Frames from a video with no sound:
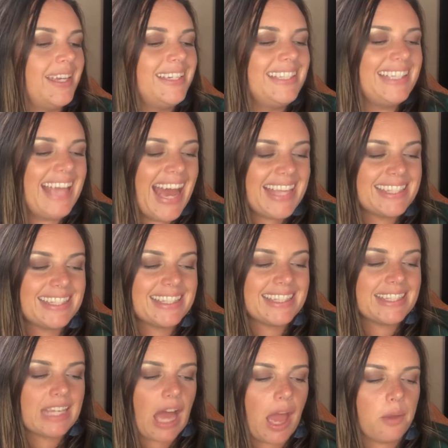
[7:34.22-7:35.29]

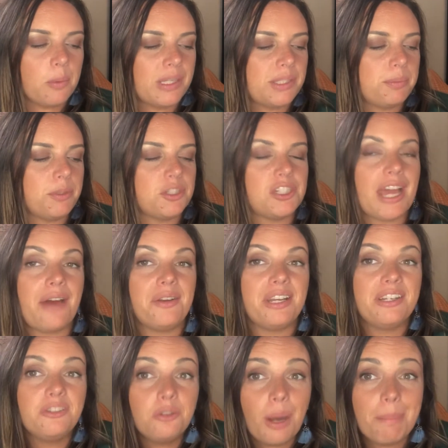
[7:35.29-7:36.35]
Yes, I shouted,
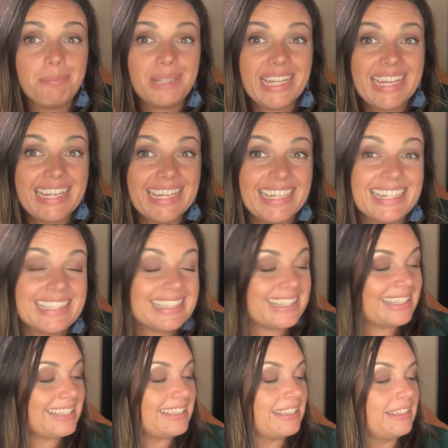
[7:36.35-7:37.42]

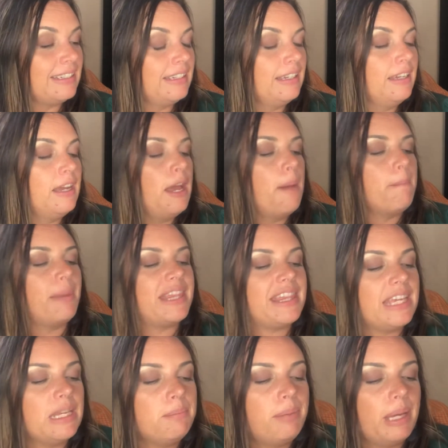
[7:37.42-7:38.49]
Grumplets. But
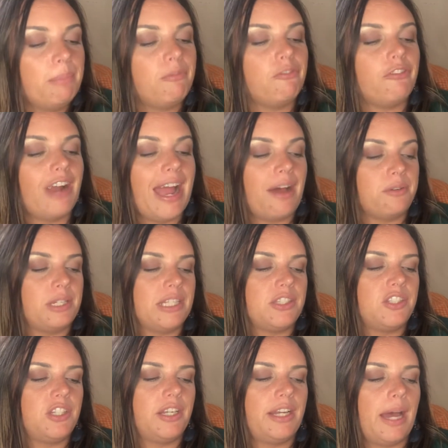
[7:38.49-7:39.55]
then Pip frowned and
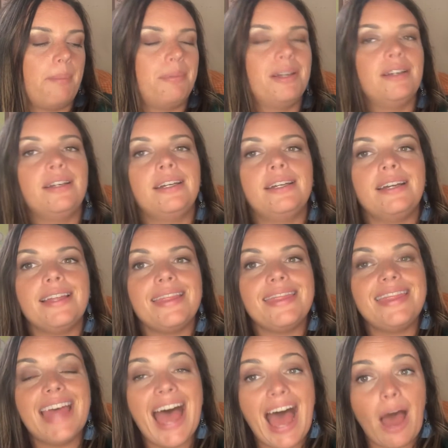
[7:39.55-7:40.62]
stood up.
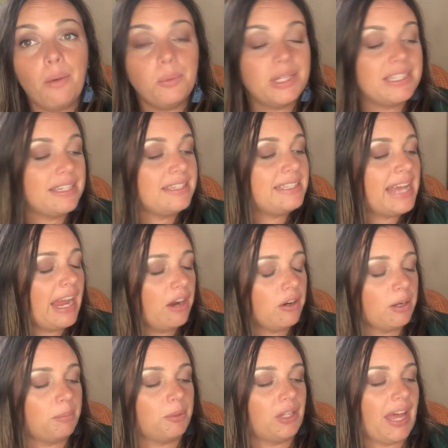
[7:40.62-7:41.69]
That was a
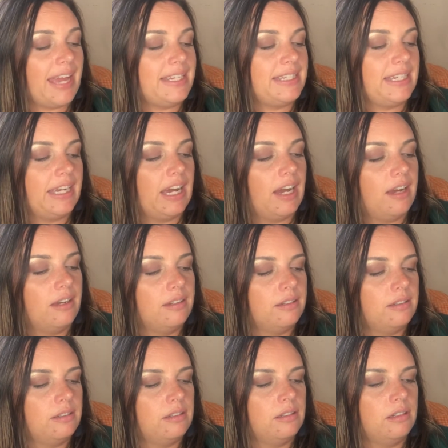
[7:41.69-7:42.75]
terrible idea.
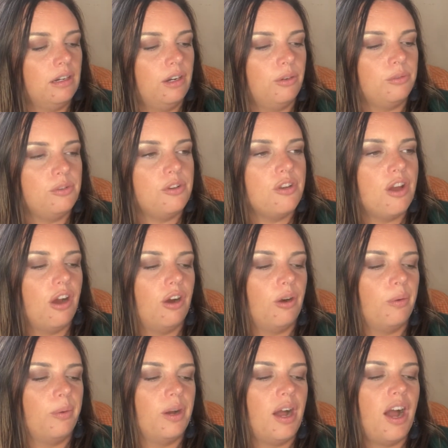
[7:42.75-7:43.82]
Oh
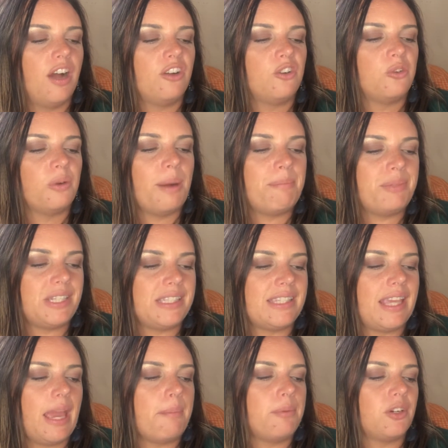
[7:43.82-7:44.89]
no, a Grumplet
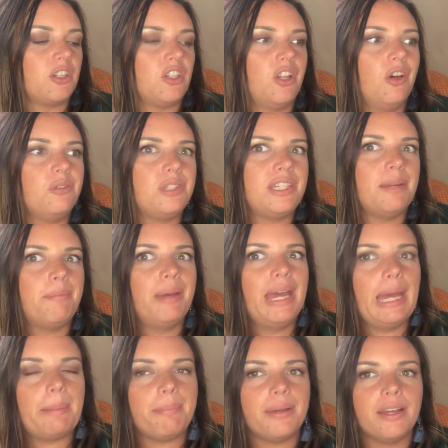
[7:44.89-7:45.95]
scampered close to
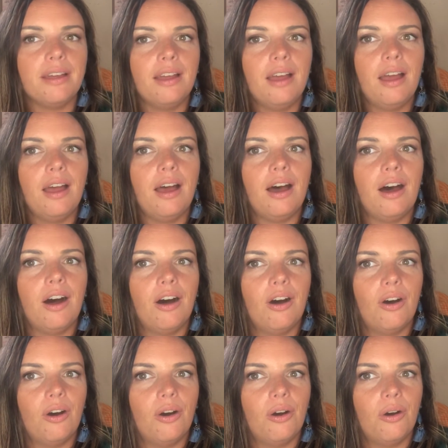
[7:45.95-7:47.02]
Pip.
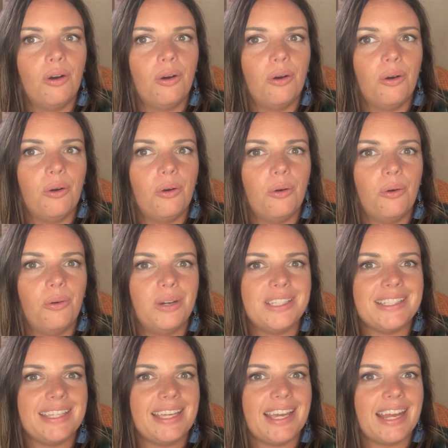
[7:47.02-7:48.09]
Oh,
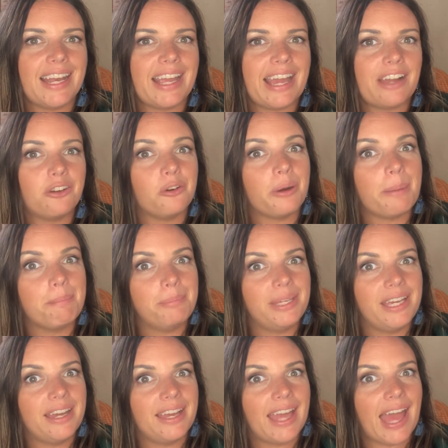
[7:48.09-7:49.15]
is he gonna get
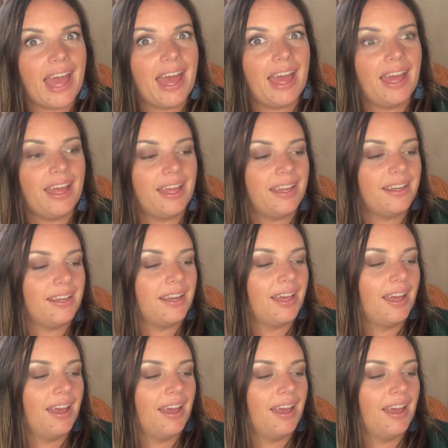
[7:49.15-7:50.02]
grumpy again?